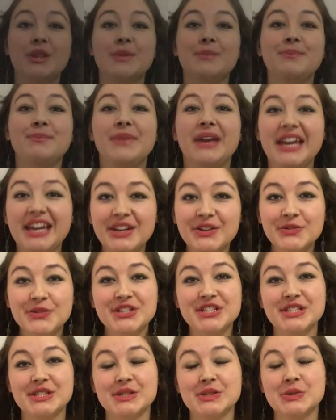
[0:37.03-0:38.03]
of the main
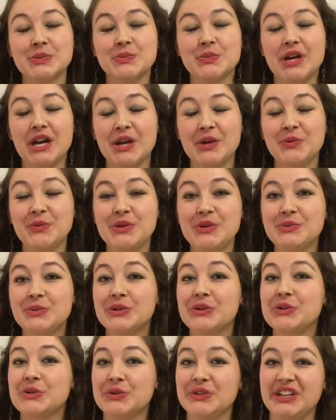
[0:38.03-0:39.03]
reasons why we
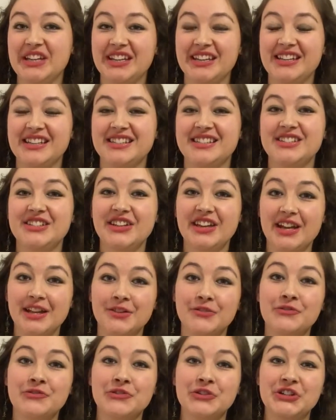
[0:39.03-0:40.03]
were going to
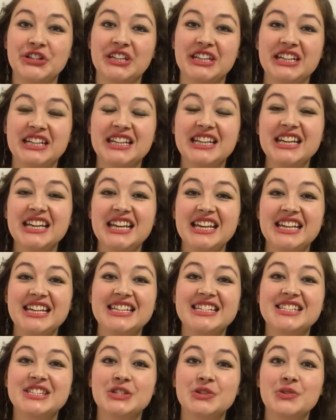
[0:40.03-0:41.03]
California
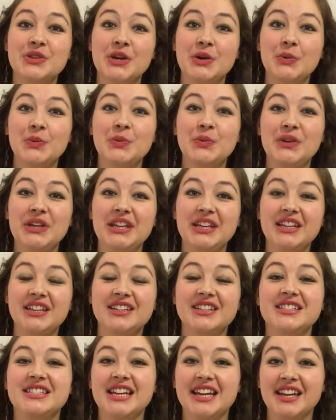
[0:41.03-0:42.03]
is so that we
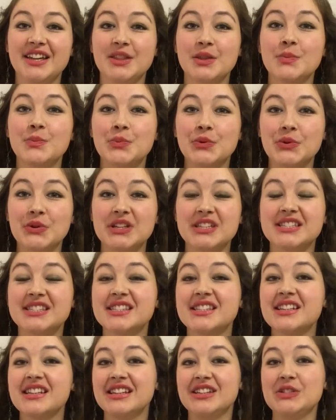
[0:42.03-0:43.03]
could take the boys
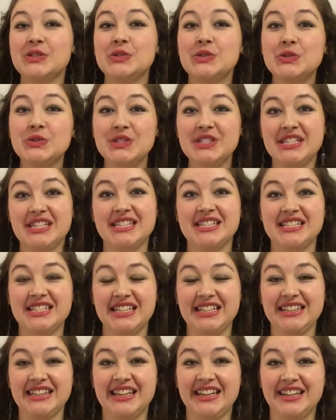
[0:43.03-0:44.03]
to
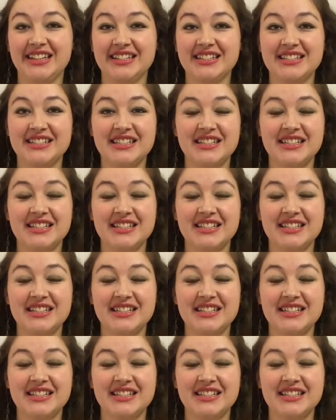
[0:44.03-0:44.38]
Disneyland.